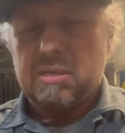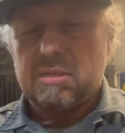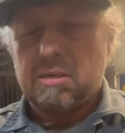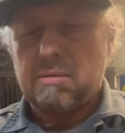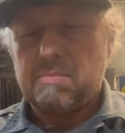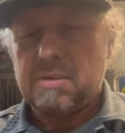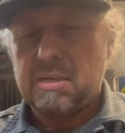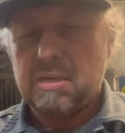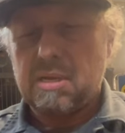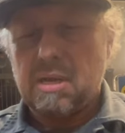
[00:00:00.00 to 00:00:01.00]
Stop.
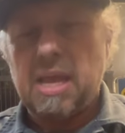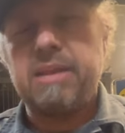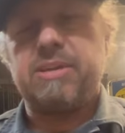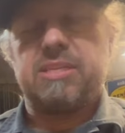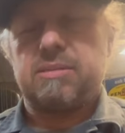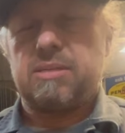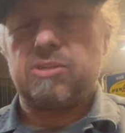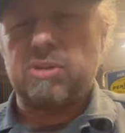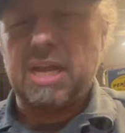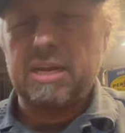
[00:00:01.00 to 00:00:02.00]
Anyways, so
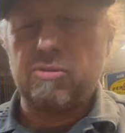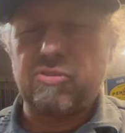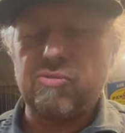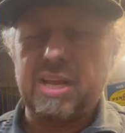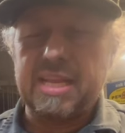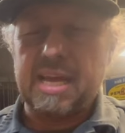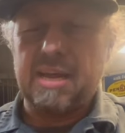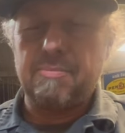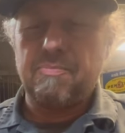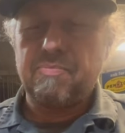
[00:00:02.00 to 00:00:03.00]
it'll kind of go through like
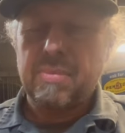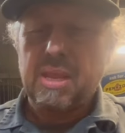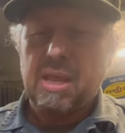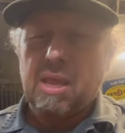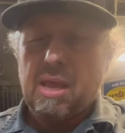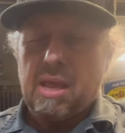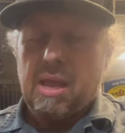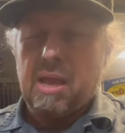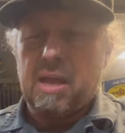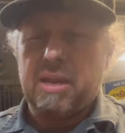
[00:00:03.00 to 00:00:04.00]
that.
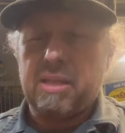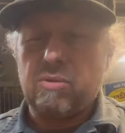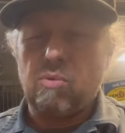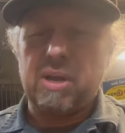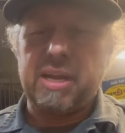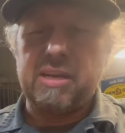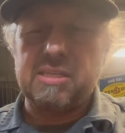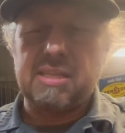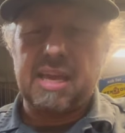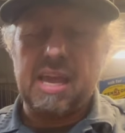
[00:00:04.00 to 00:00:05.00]
And then the one end is
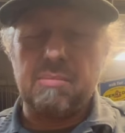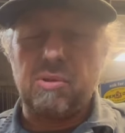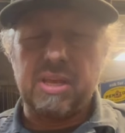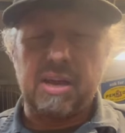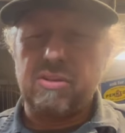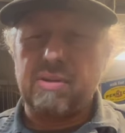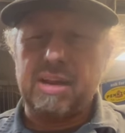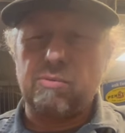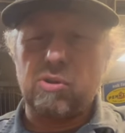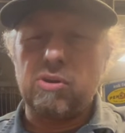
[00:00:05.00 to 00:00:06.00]
the cable. The other
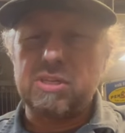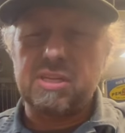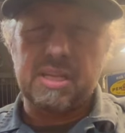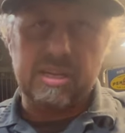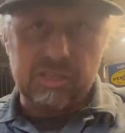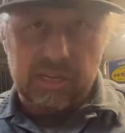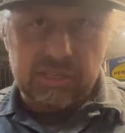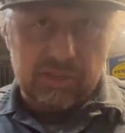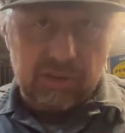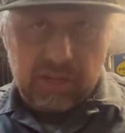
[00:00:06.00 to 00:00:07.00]
end will hook to the
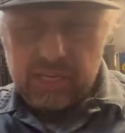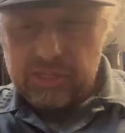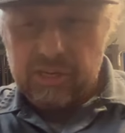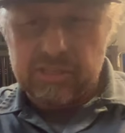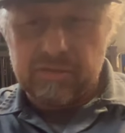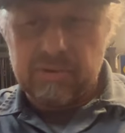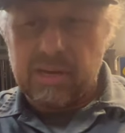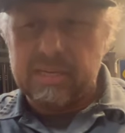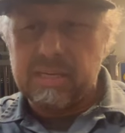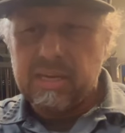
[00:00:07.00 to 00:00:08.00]
adjuster on the adjuster
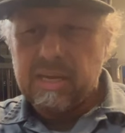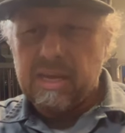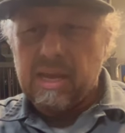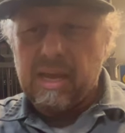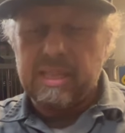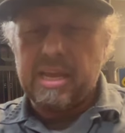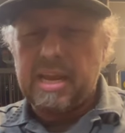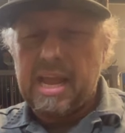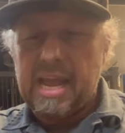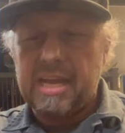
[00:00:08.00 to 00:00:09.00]
rod. And then
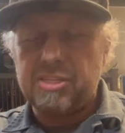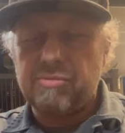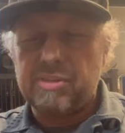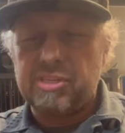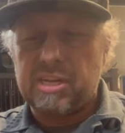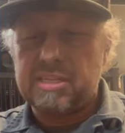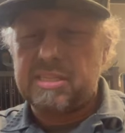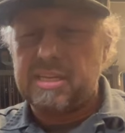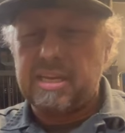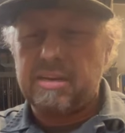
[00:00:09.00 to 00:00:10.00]
as you adjust
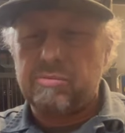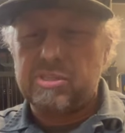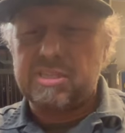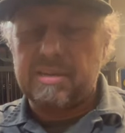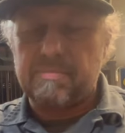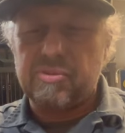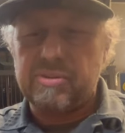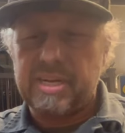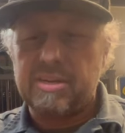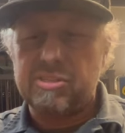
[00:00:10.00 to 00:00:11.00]
it, it will slip through
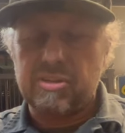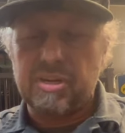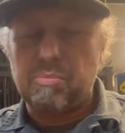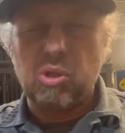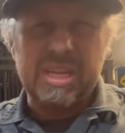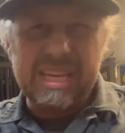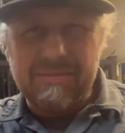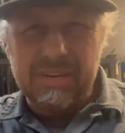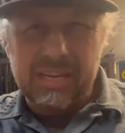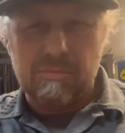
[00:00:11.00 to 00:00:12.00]
here, so you're pulling
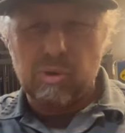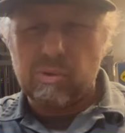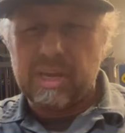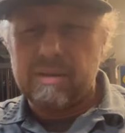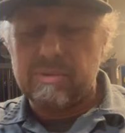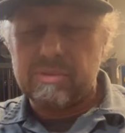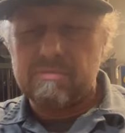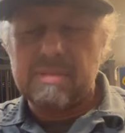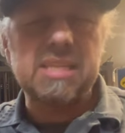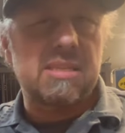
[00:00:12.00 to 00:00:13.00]
evenly on both cables.
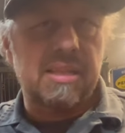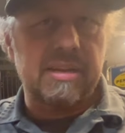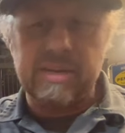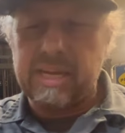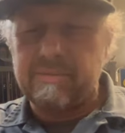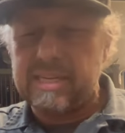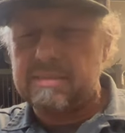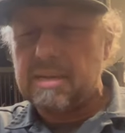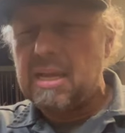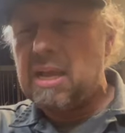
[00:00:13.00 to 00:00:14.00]
That's the theory anyways.
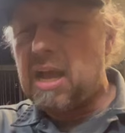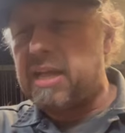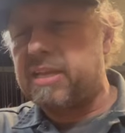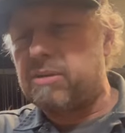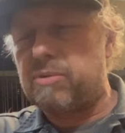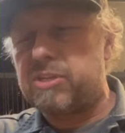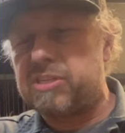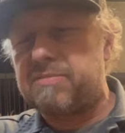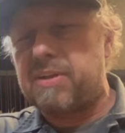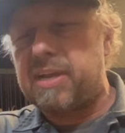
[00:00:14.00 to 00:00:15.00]
I think it'll work
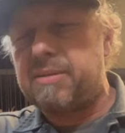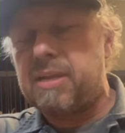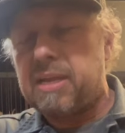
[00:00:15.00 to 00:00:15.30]
just fine.